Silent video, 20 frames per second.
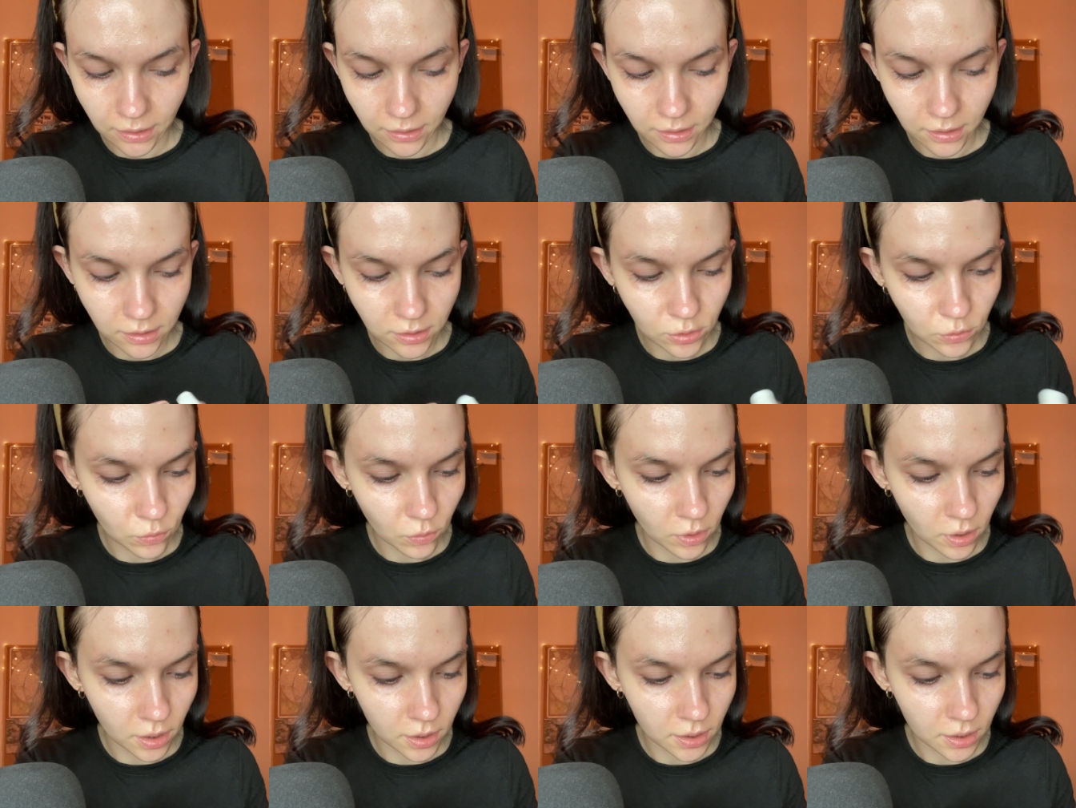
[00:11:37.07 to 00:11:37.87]
This
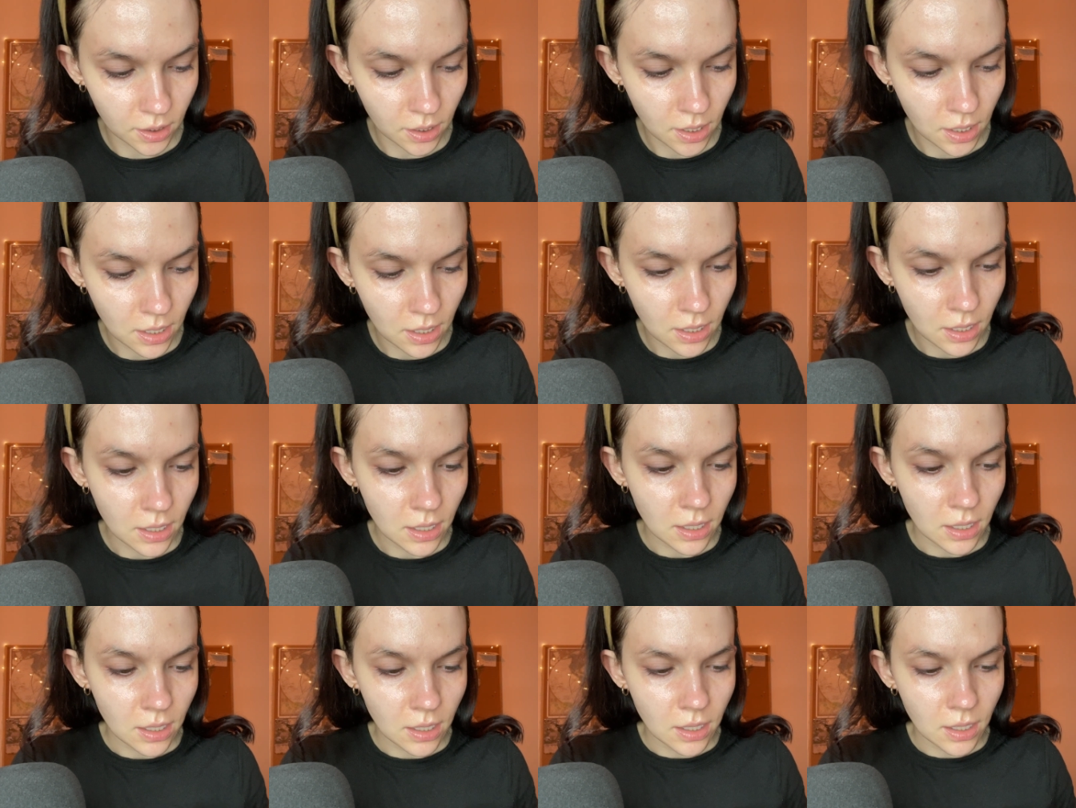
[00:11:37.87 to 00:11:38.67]
one
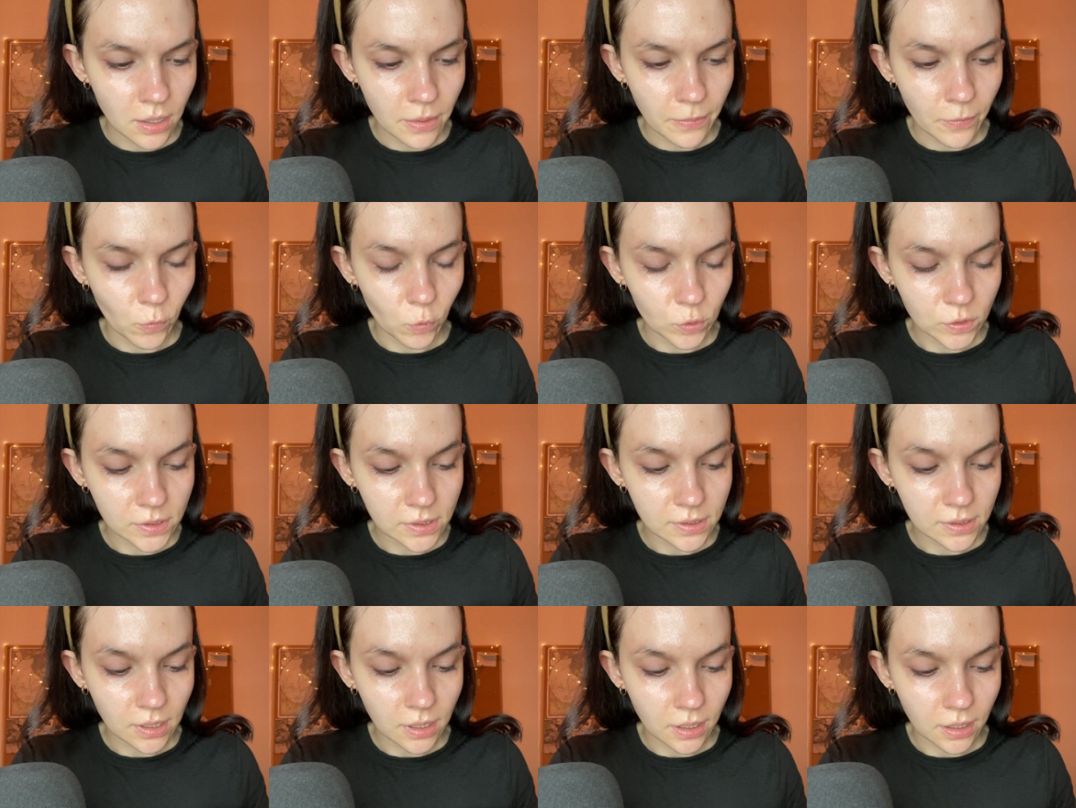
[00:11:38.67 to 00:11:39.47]

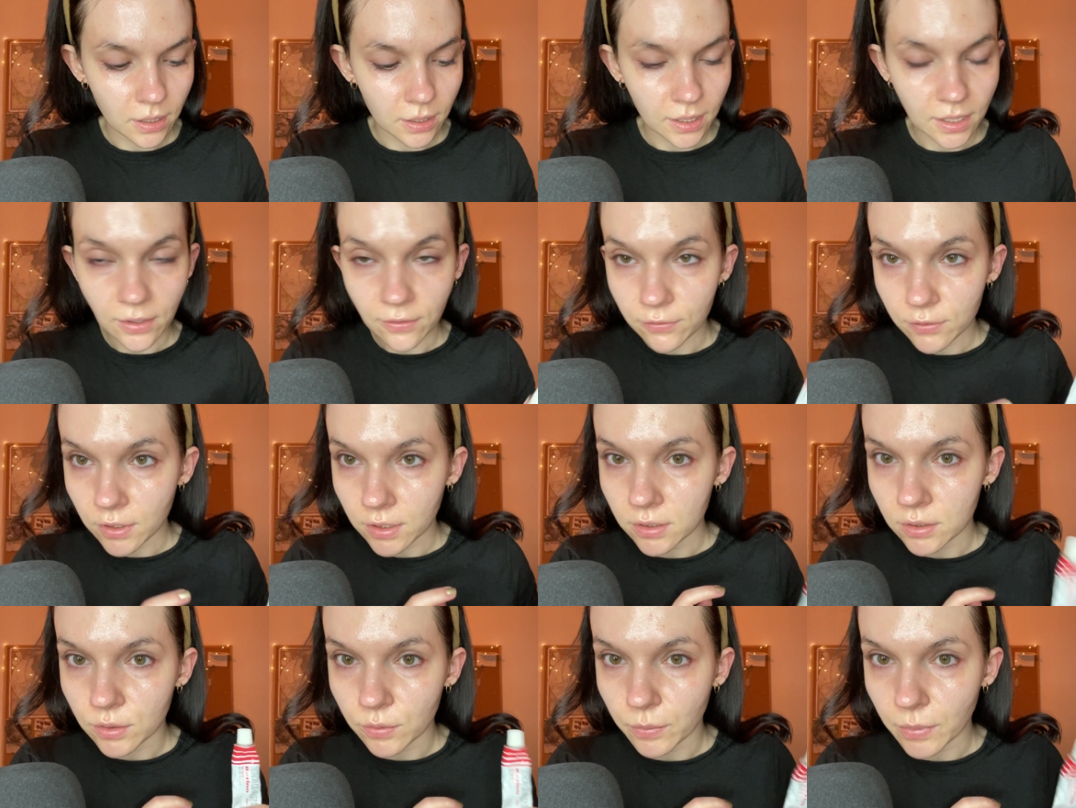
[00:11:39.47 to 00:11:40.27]
was
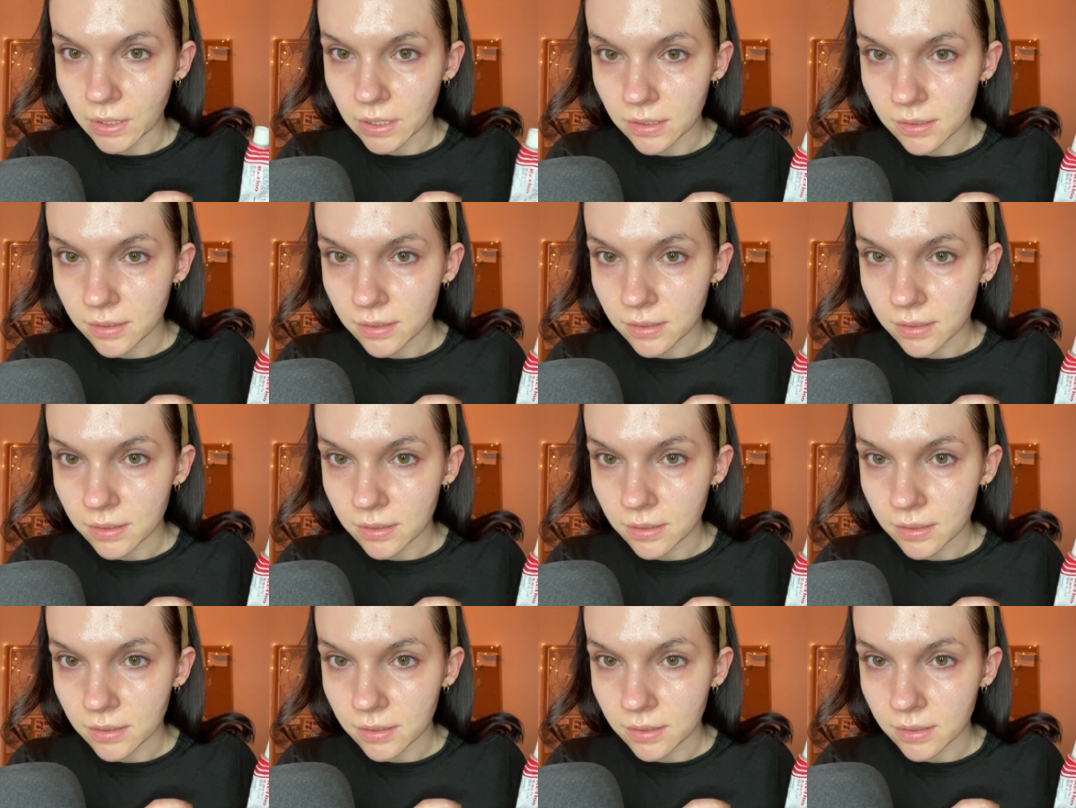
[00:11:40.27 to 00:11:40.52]
gifted to me.